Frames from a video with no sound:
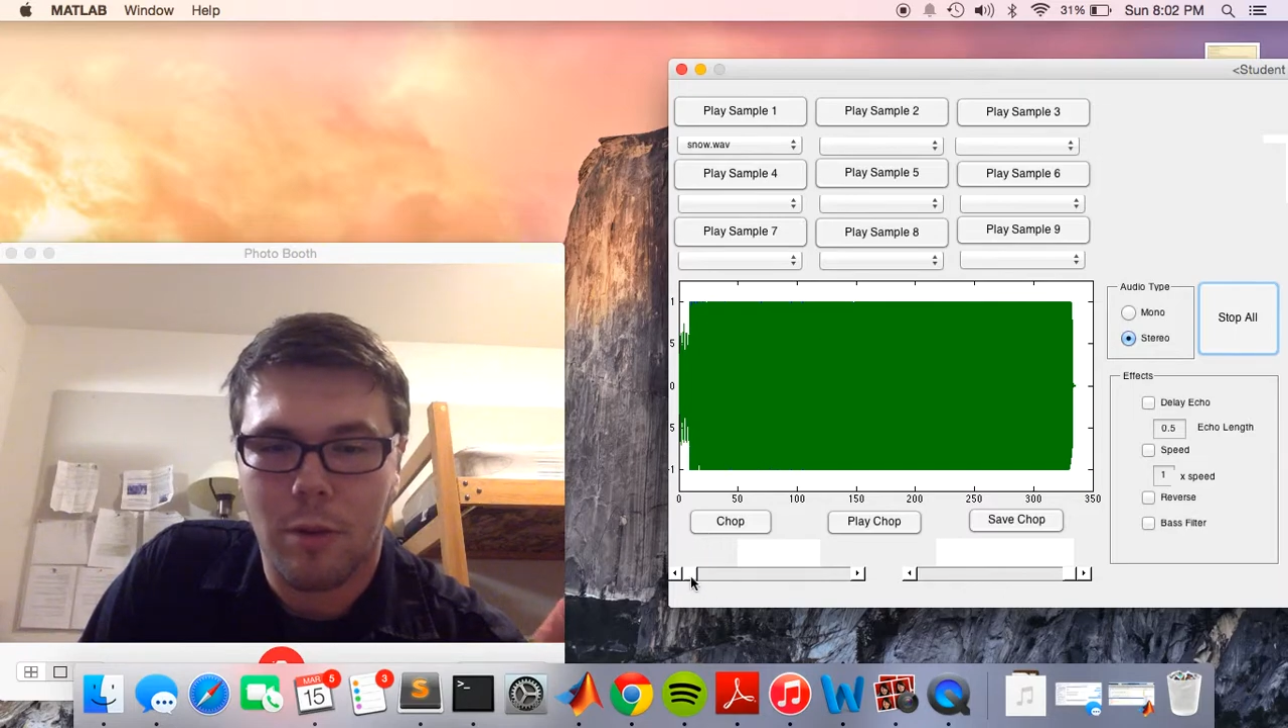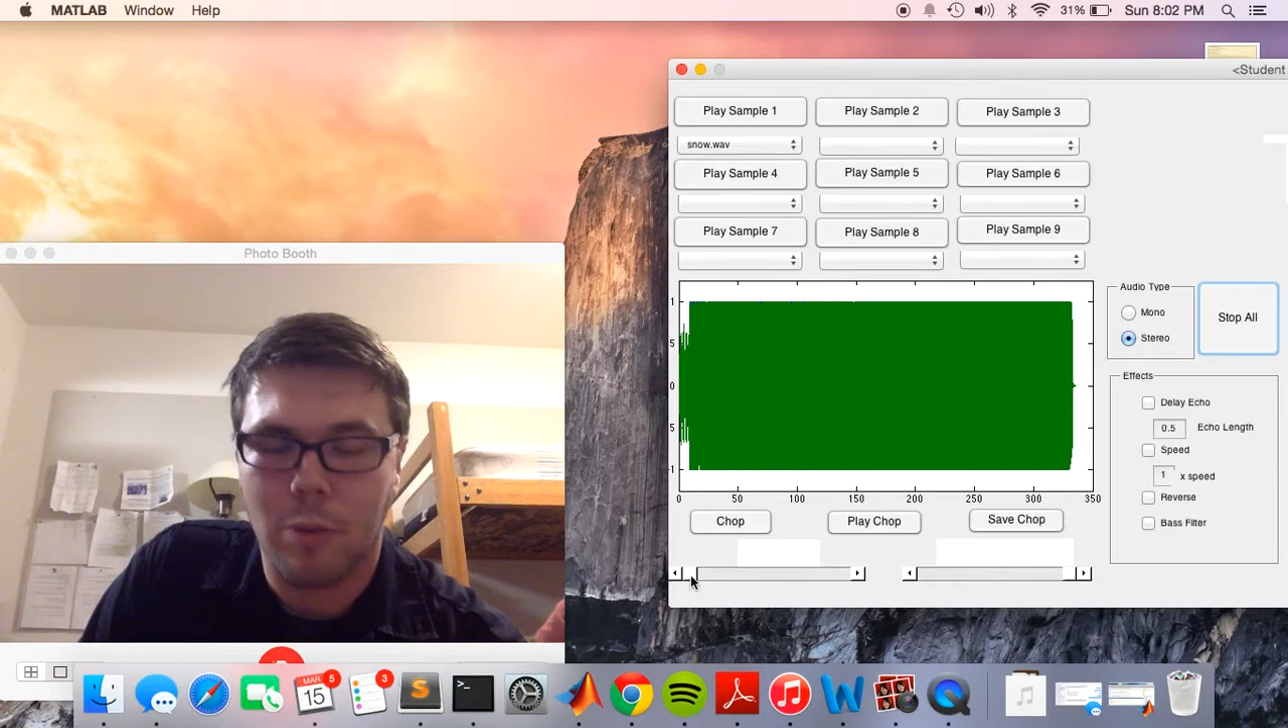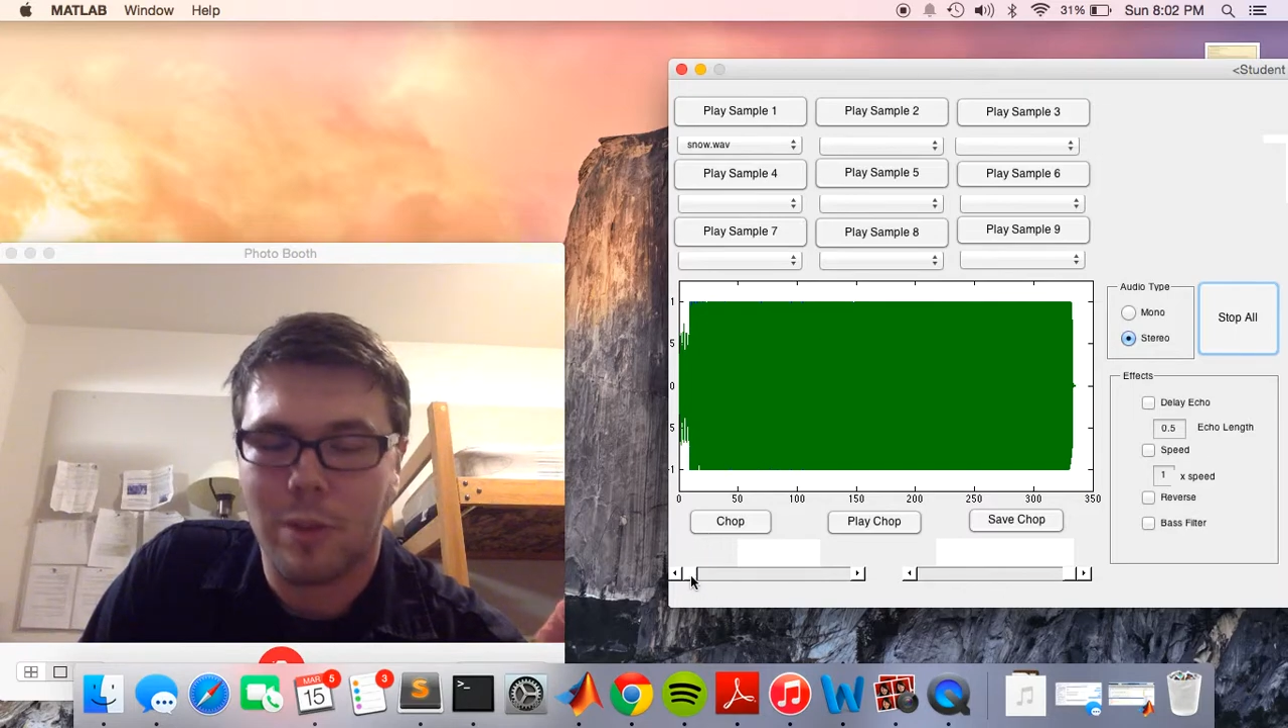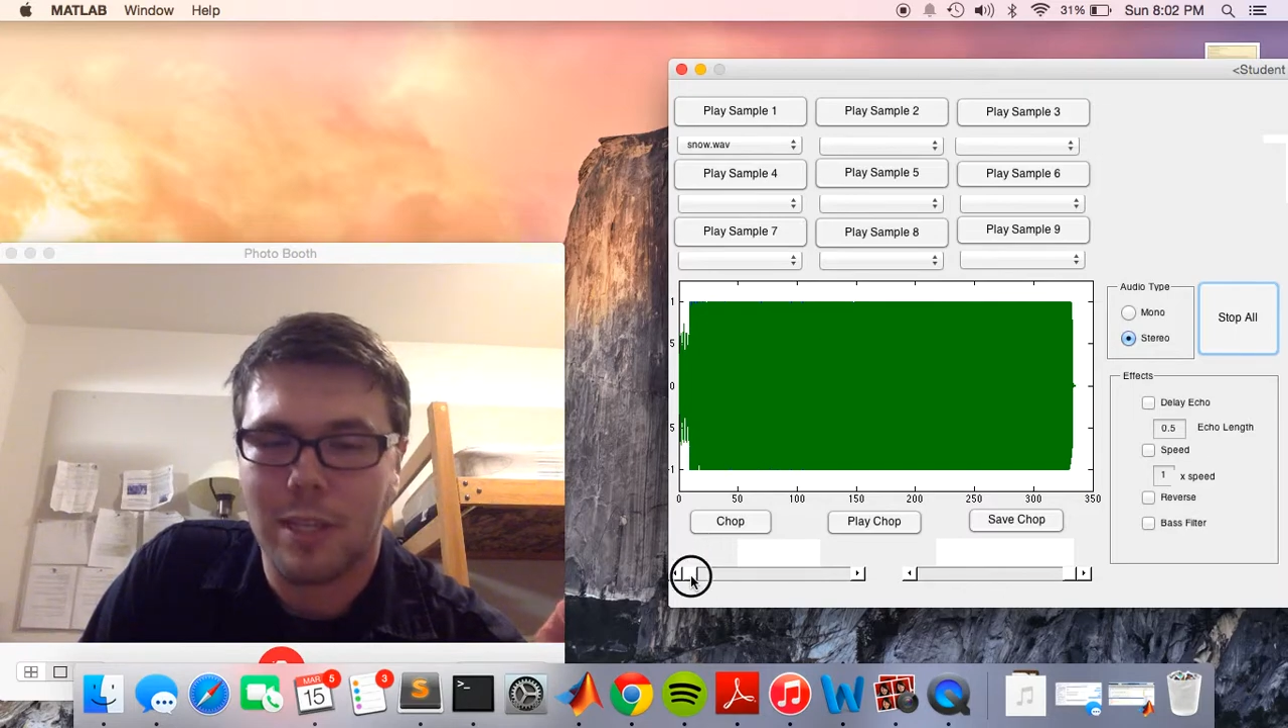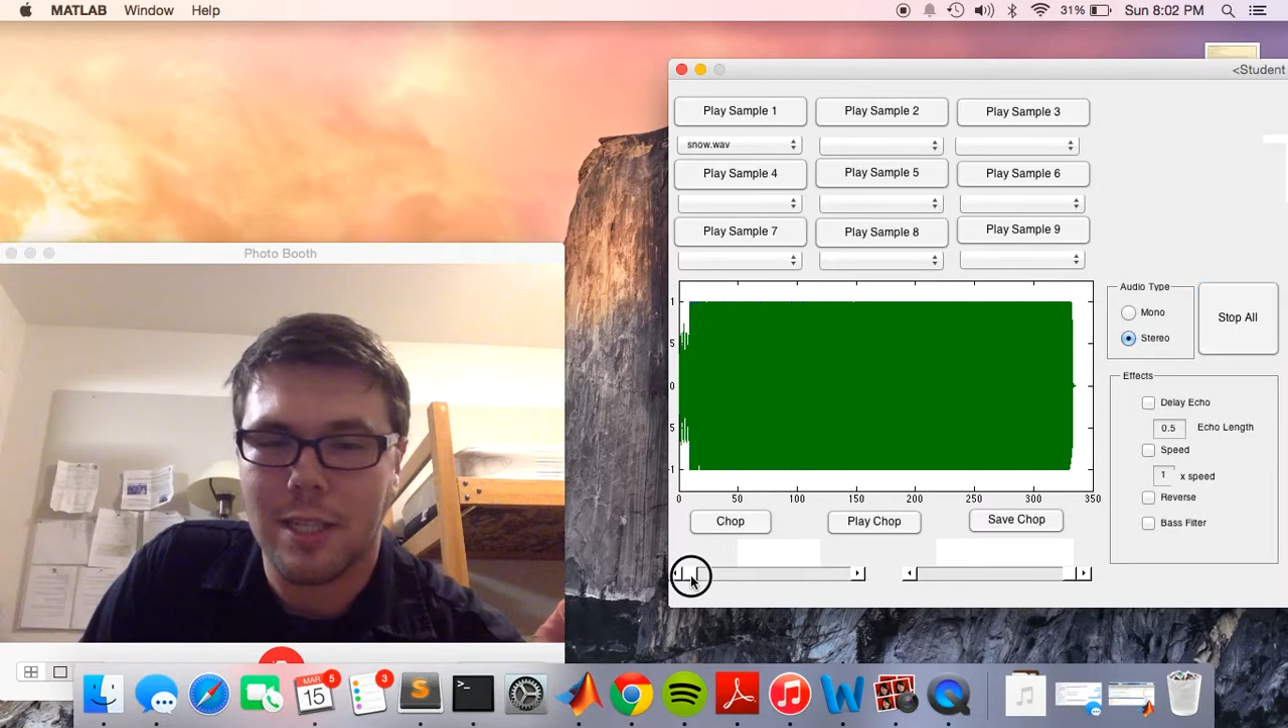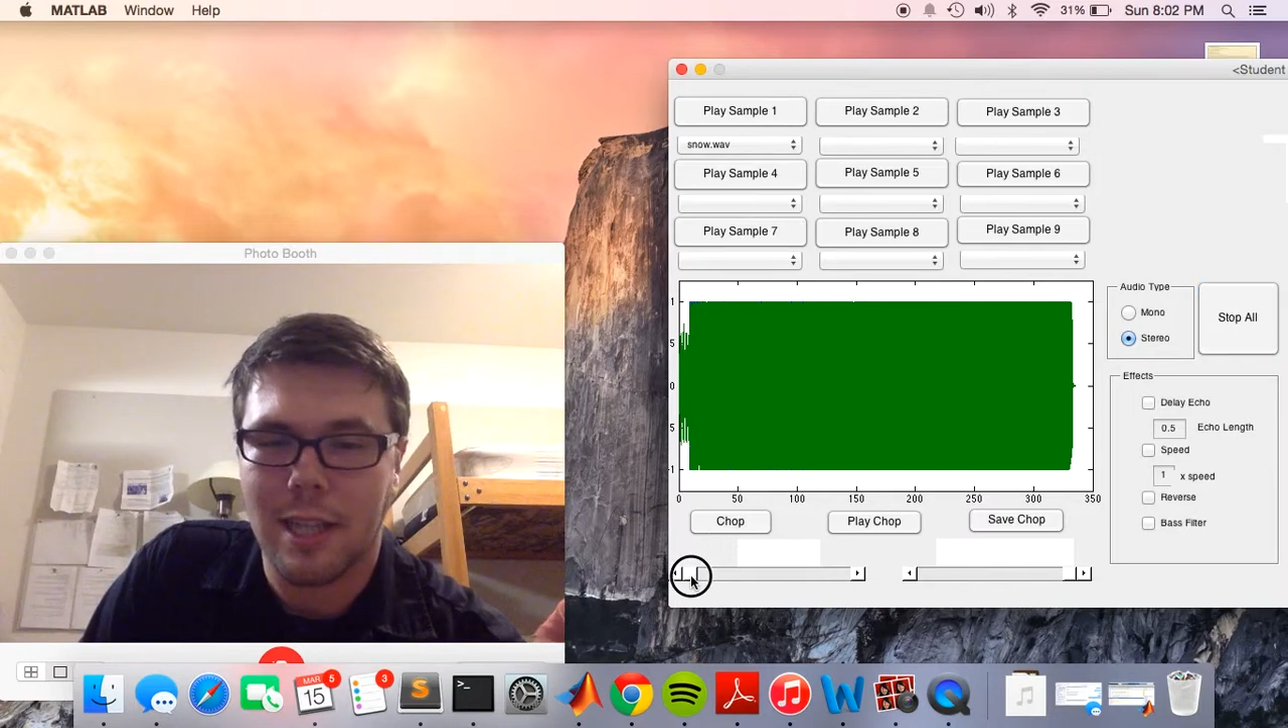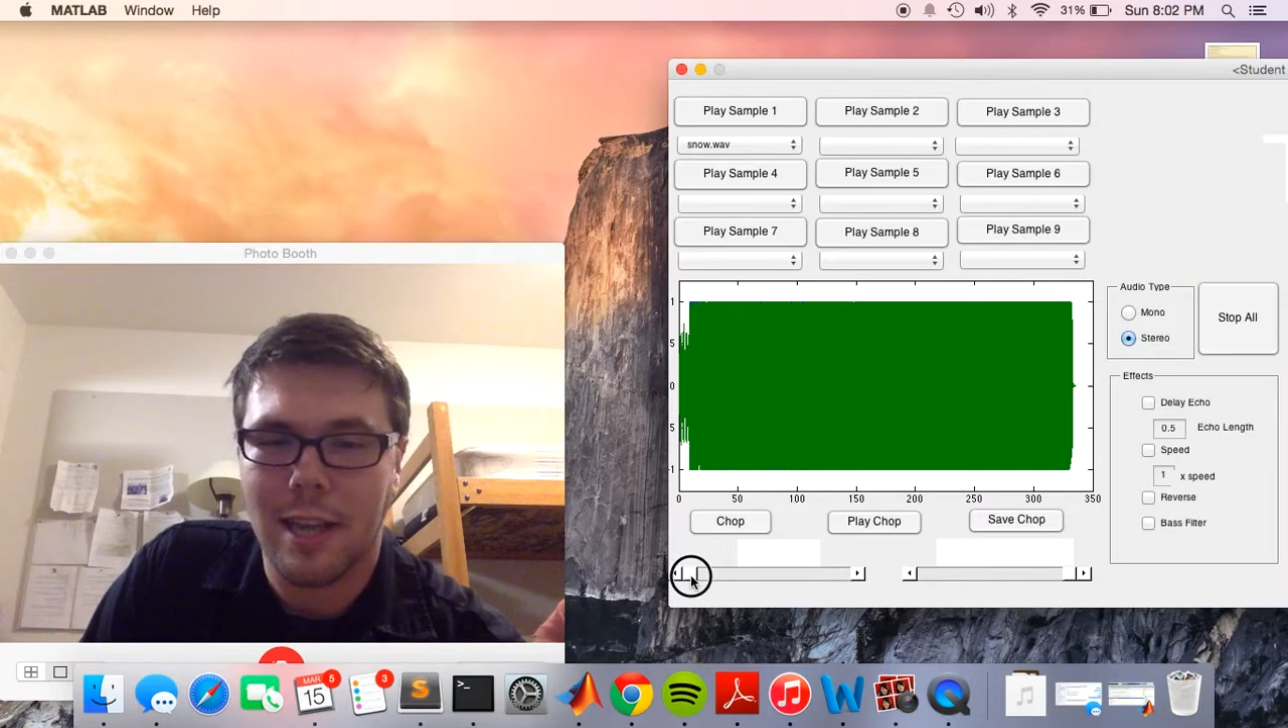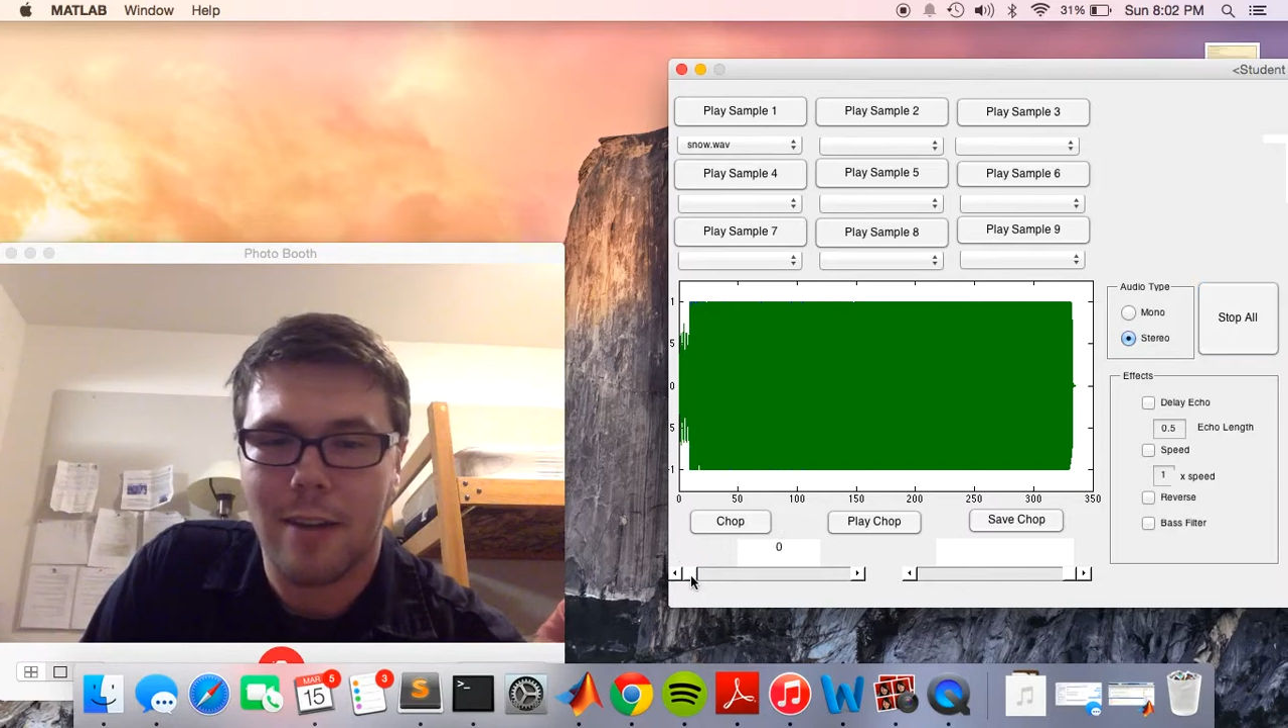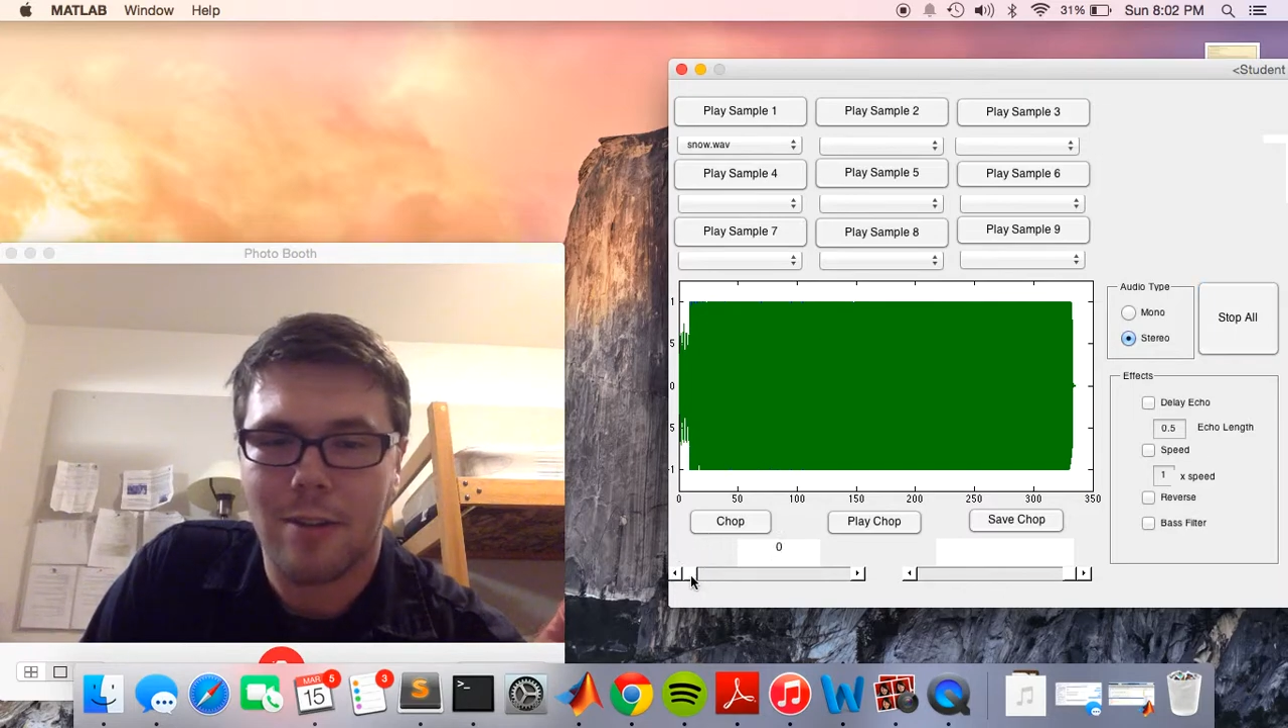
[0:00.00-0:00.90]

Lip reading: these sliders.